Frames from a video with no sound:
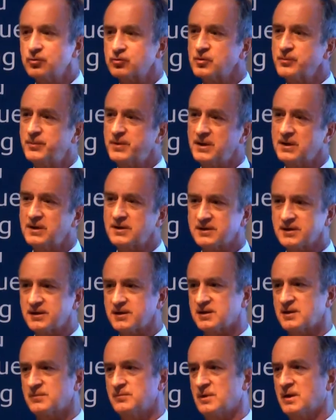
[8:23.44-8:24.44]
European
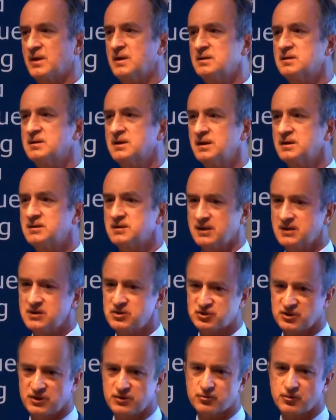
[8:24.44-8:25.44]
system did
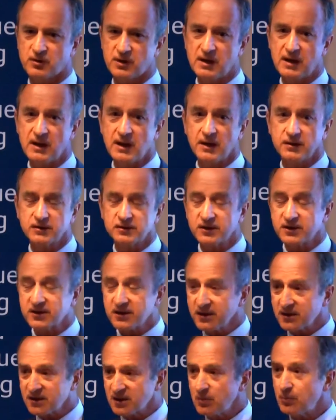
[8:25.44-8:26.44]
in general. The
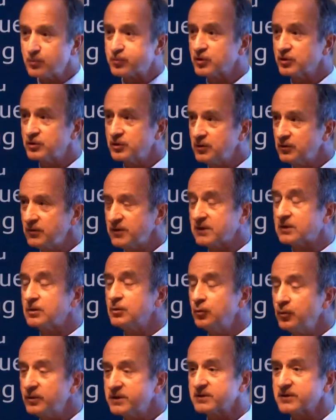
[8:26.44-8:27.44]
system produced
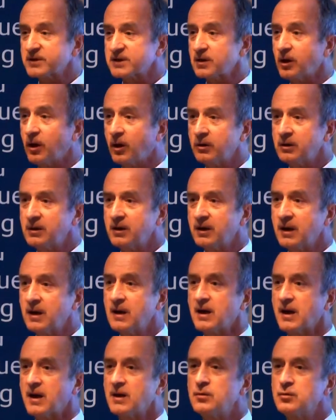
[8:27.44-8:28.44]
losers only
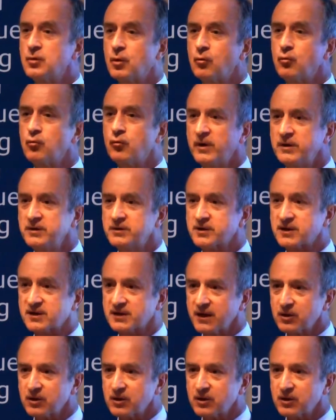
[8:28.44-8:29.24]
and no winners.